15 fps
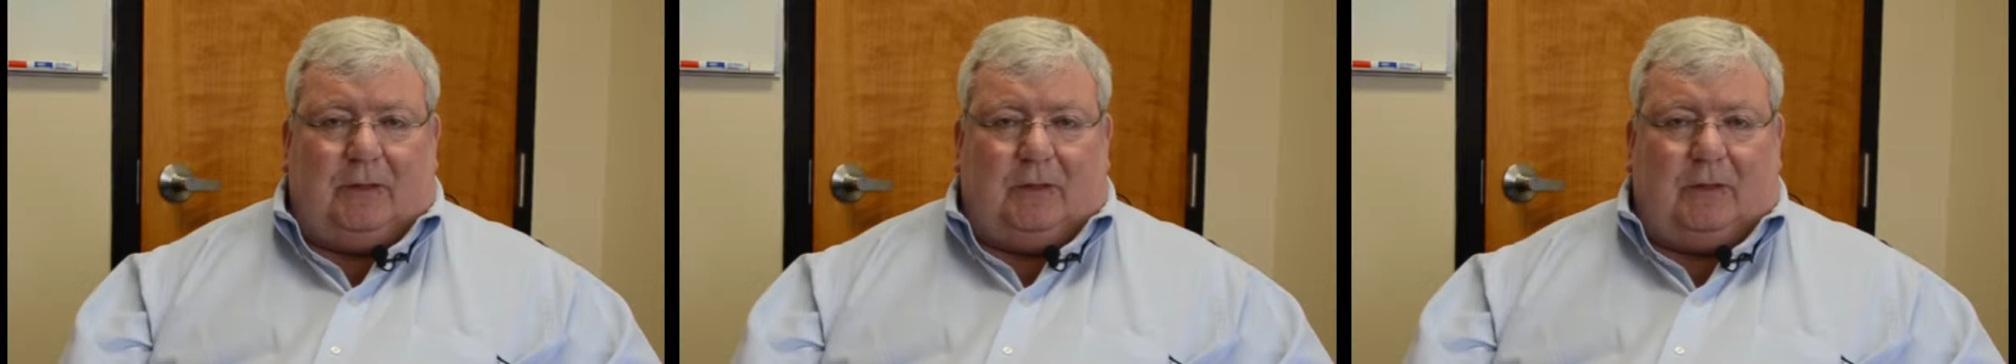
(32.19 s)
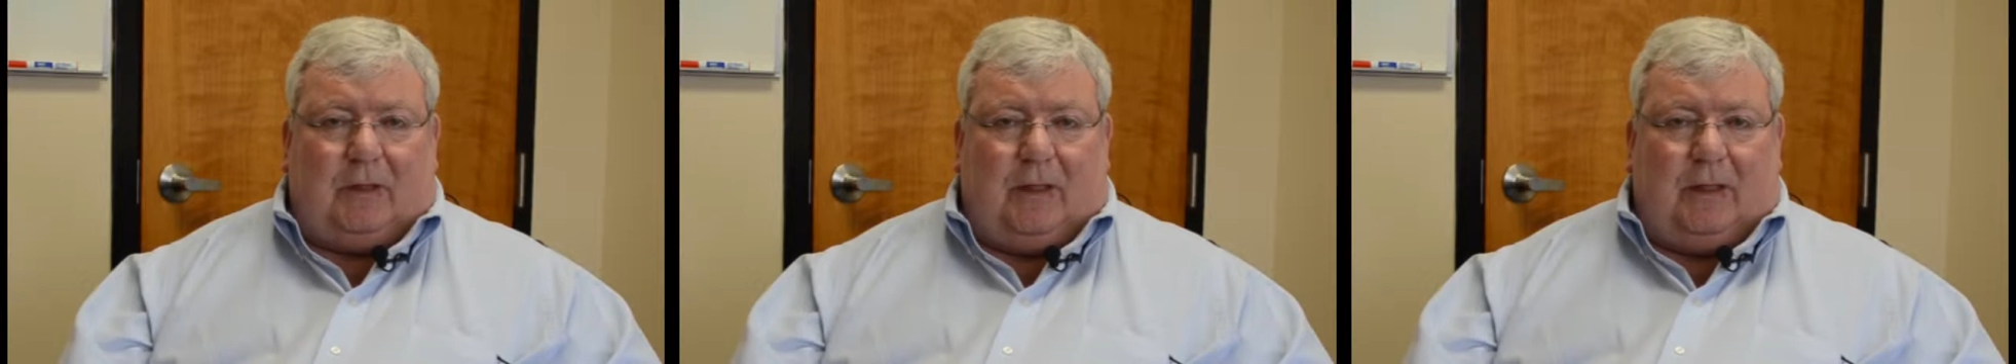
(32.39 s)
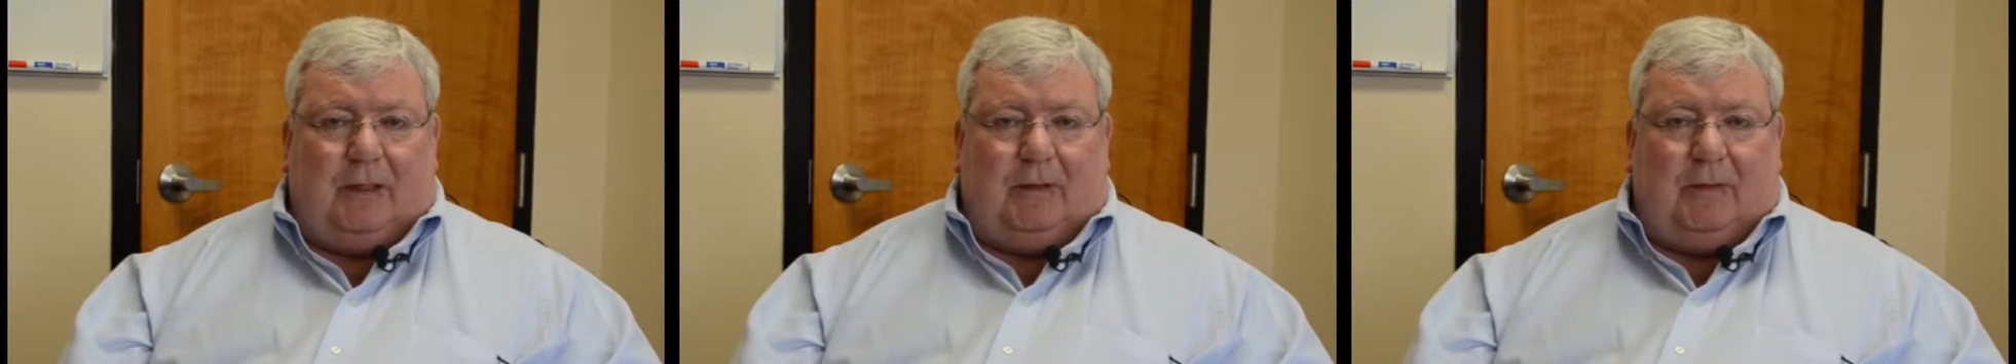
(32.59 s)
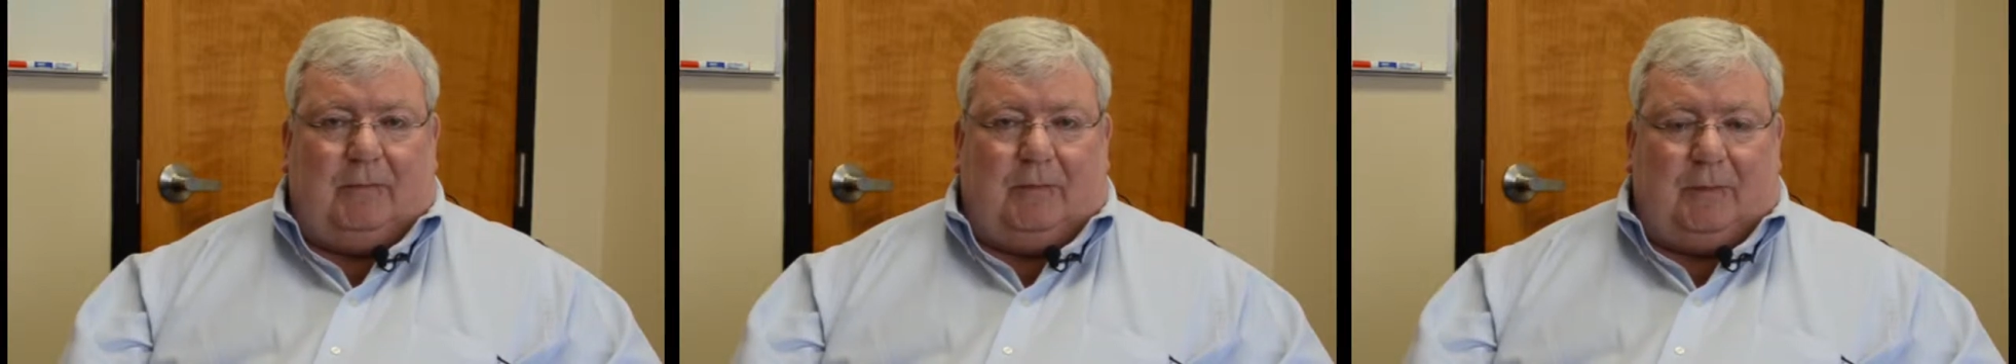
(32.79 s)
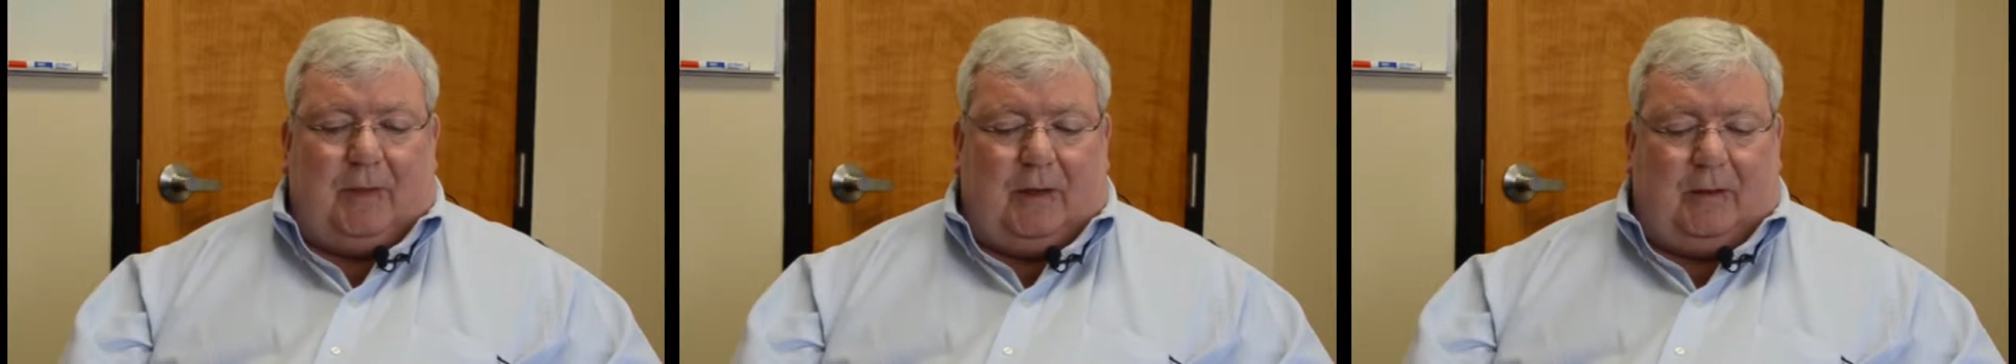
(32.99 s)
Society
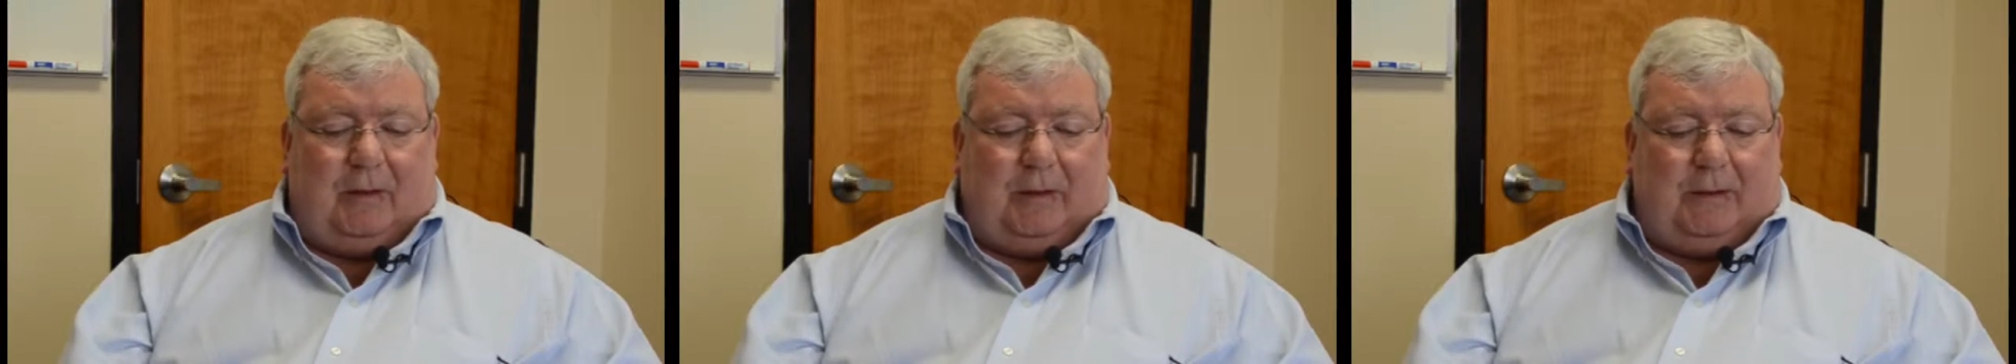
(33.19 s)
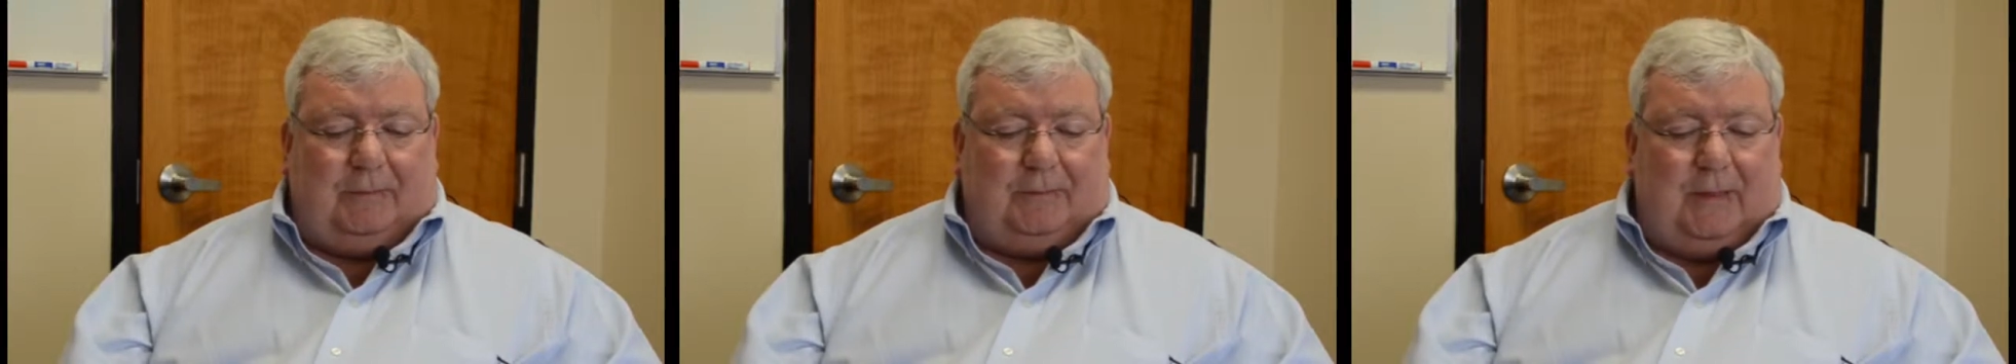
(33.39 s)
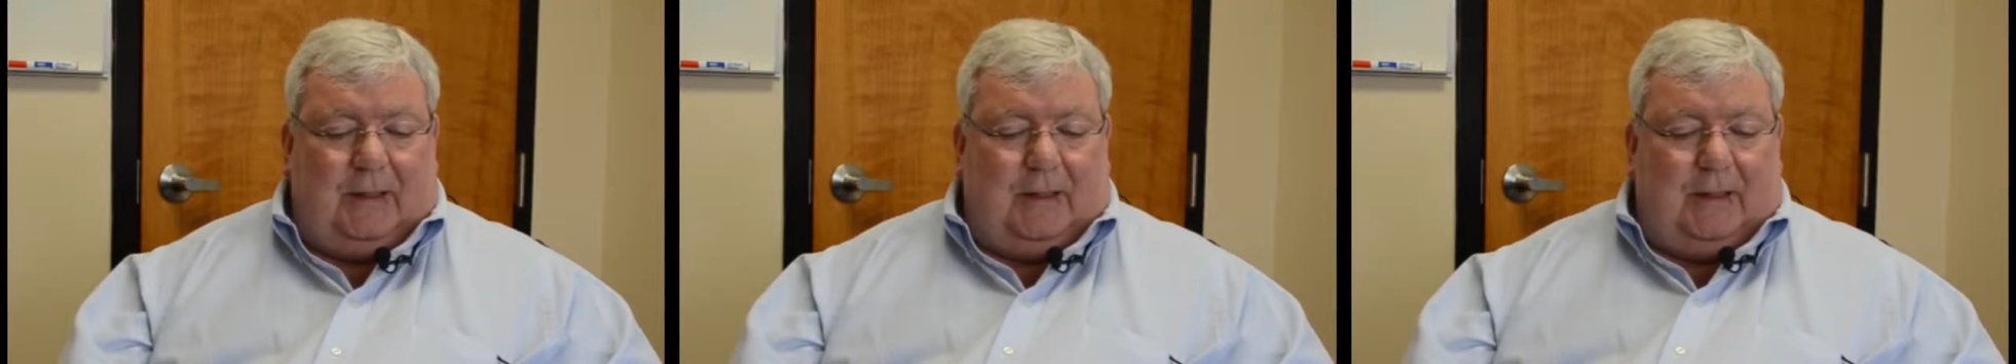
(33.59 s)
of America.